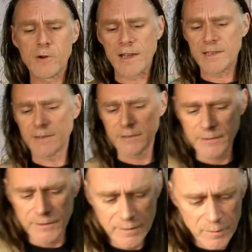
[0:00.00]
Ed.
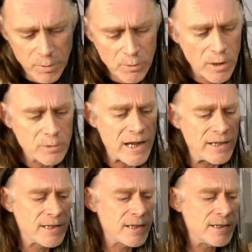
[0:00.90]
Poor old
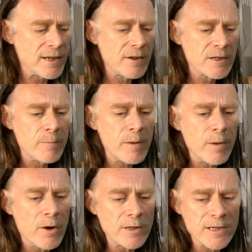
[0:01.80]
Ed's guitar's a bit
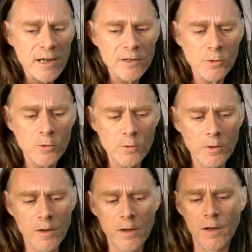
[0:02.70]
behind schedule,
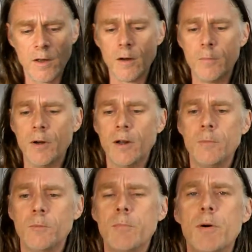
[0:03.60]
but
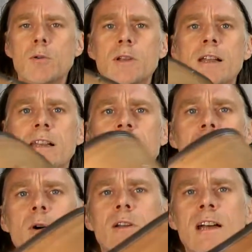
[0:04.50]
we pulled a late
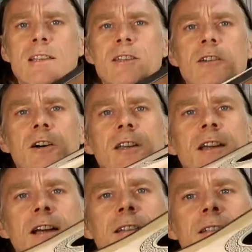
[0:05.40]
one last night
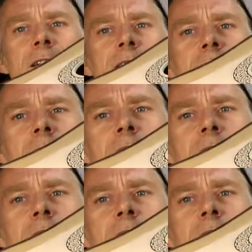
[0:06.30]
and